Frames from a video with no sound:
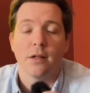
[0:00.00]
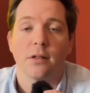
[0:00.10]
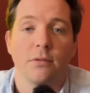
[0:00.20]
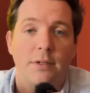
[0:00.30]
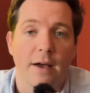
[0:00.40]

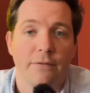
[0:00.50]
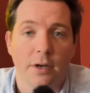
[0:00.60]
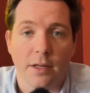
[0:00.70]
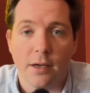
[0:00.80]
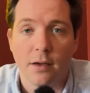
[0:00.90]
So
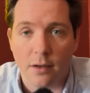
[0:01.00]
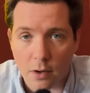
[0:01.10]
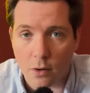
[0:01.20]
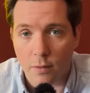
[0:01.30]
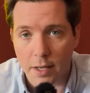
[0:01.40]
definitely
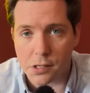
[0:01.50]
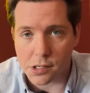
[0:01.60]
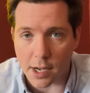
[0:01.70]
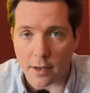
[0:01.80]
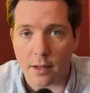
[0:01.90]
go and
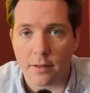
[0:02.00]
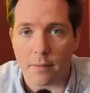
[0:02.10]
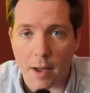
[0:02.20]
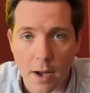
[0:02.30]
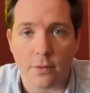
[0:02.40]
check
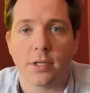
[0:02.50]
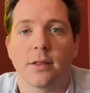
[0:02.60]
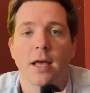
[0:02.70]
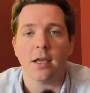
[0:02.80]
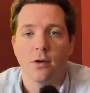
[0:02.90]
them out.
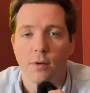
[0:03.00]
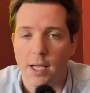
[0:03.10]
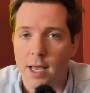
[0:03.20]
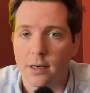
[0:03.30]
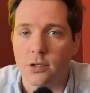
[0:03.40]
Thank you
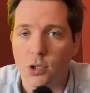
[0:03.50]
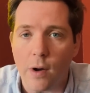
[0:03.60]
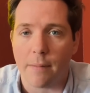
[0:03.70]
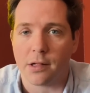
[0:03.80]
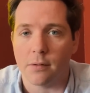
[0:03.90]
again to
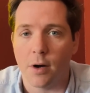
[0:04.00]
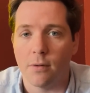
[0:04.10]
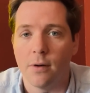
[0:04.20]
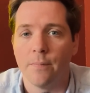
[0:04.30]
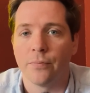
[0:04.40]

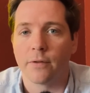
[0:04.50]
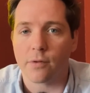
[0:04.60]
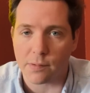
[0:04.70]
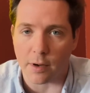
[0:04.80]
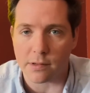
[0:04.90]
AppSumo
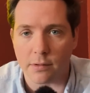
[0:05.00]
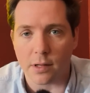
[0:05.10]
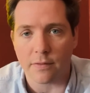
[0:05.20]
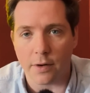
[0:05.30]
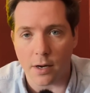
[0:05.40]
for sponsoring
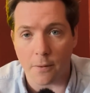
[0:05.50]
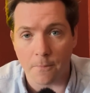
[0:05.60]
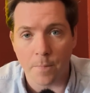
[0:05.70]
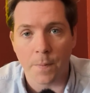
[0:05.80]
this video.